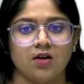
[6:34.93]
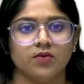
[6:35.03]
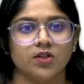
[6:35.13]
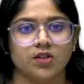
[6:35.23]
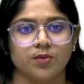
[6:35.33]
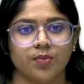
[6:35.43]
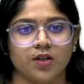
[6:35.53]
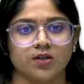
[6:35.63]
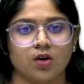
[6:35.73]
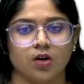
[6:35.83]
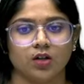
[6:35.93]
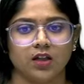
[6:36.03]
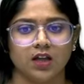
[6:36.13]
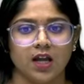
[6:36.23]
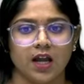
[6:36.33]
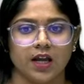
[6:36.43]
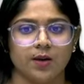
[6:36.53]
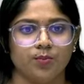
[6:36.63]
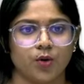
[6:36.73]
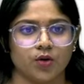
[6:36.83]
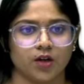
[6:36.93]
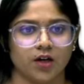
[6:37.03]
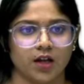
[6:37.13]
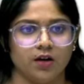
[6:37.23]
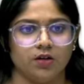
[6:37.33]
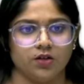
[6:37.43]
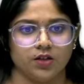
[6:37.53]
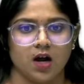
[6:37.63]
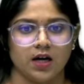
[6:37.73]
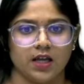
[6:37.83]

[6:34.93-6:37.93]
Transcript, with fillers: which depends on the imported energy.